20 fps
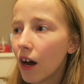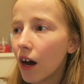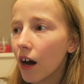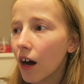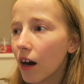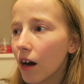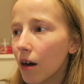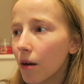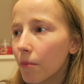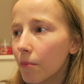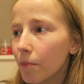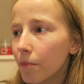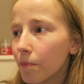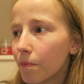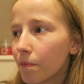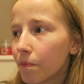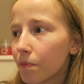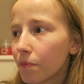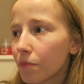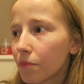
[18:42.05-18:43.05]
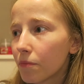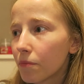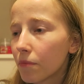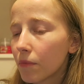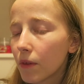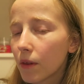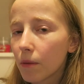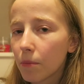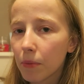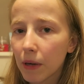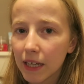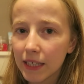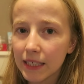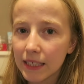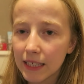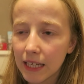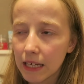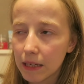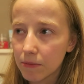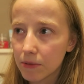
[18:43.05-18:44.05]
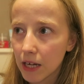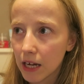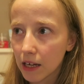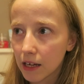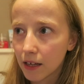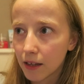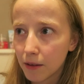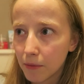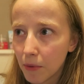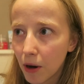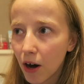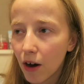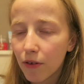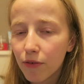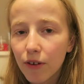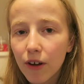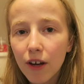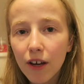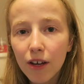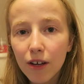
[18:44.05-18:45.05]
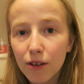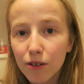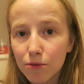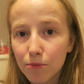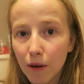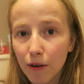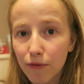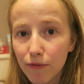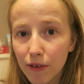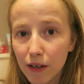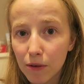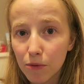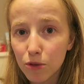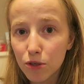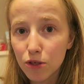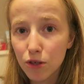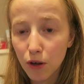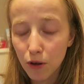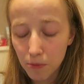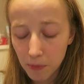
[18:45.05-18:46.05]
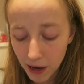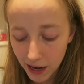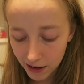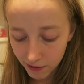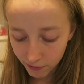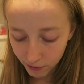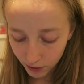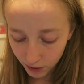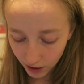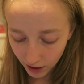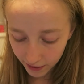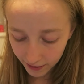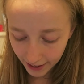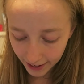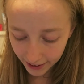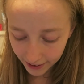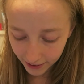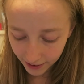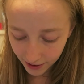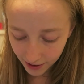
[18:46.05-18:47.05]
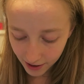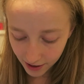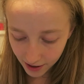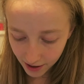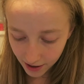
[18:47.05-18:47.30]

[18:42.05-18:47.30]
But I did keep taking them off because my feet were so painful. And then